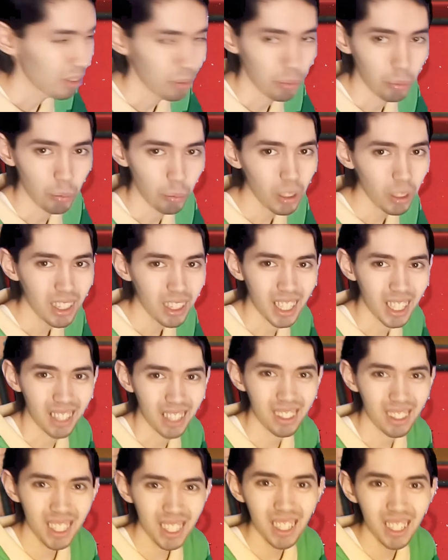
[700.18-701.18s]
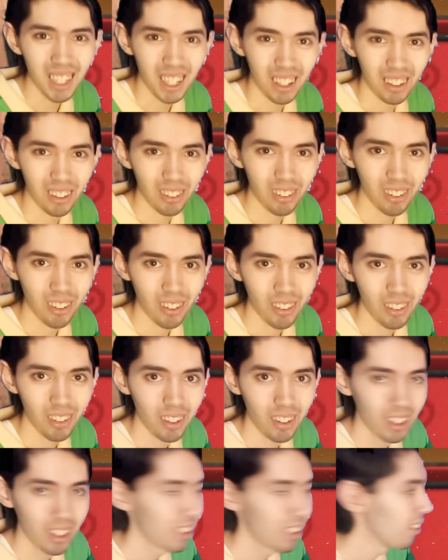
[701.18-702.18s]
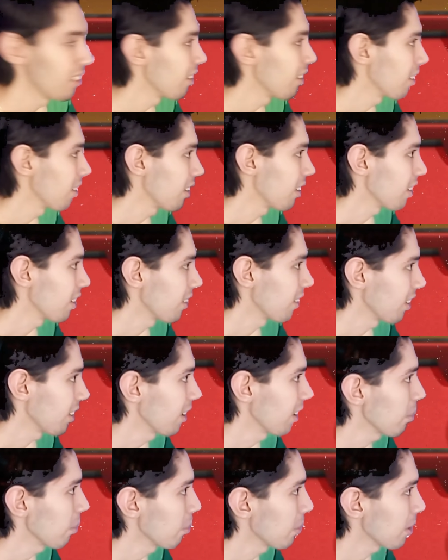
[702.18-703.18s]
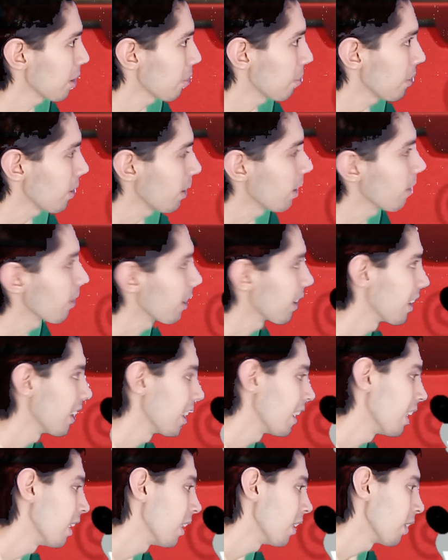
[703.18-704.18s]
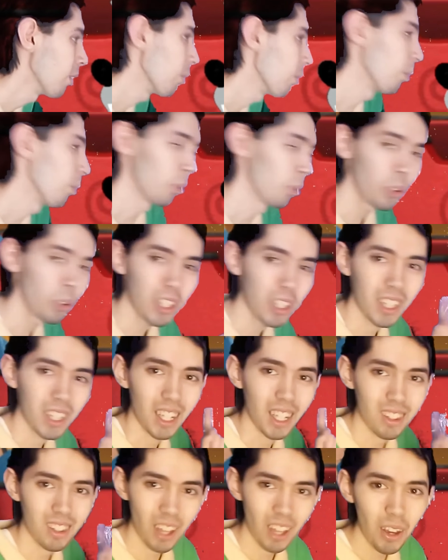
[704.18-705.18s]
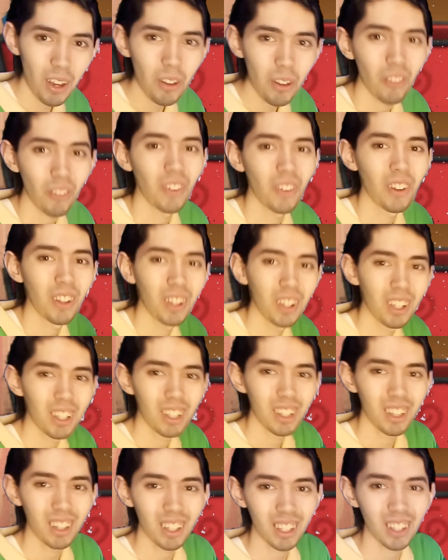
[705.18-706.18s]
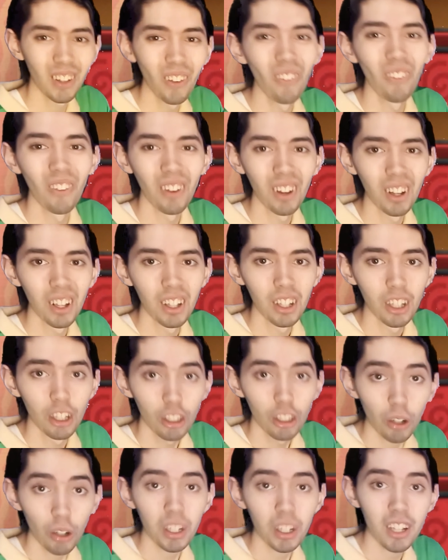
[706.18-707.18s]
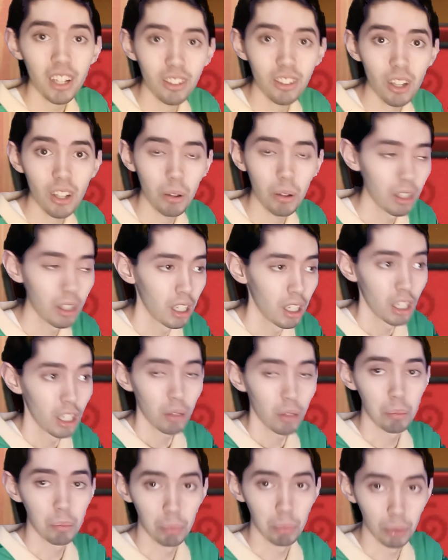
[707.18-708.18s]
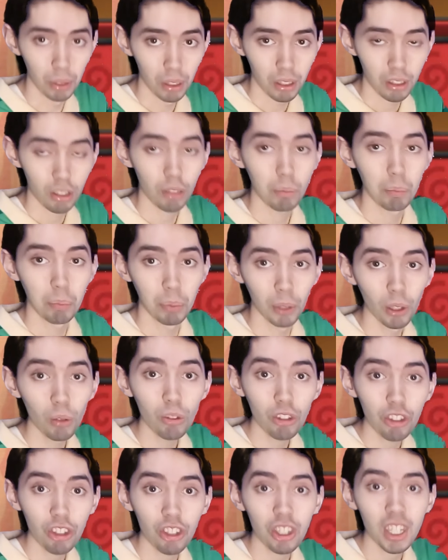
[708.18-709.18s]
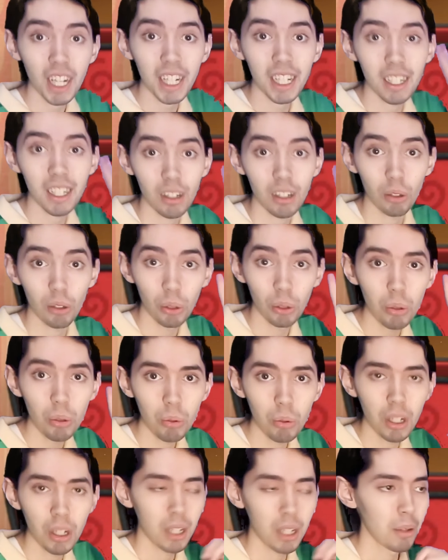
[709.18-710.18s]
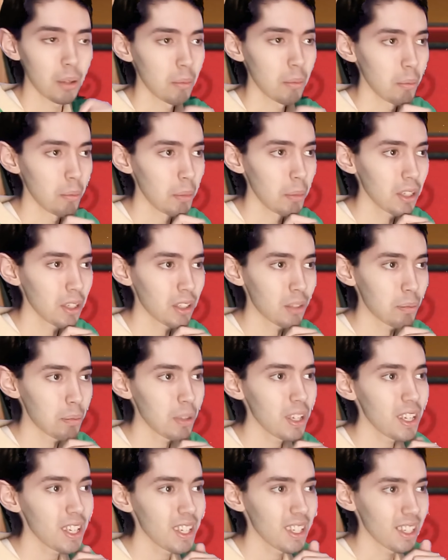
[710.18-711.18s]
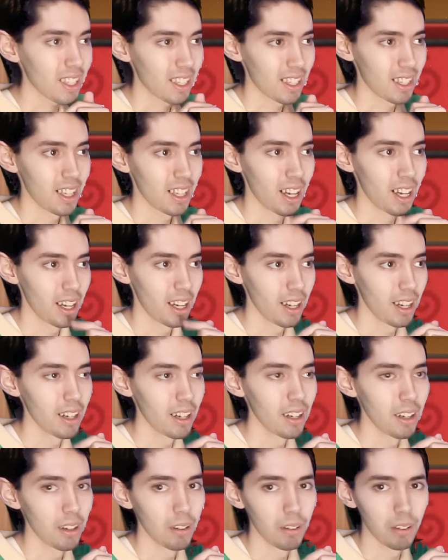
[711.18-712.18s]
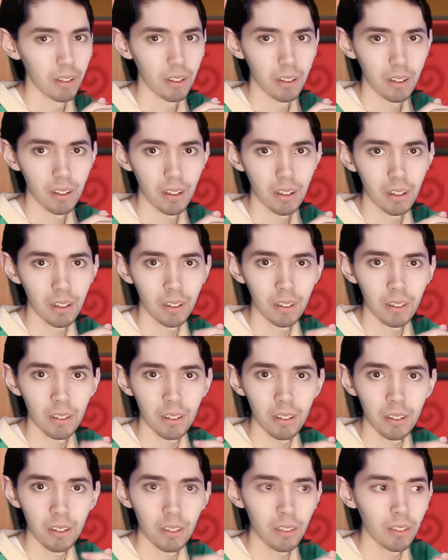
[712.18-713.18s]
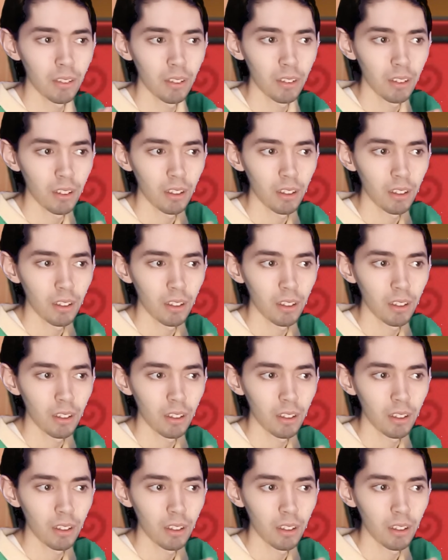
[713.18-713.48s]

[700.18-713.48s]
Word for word: What they teed does? This must be Aaron. Look at that tail. Cool. Okay, so Blue's second clue must be uh, a wolf.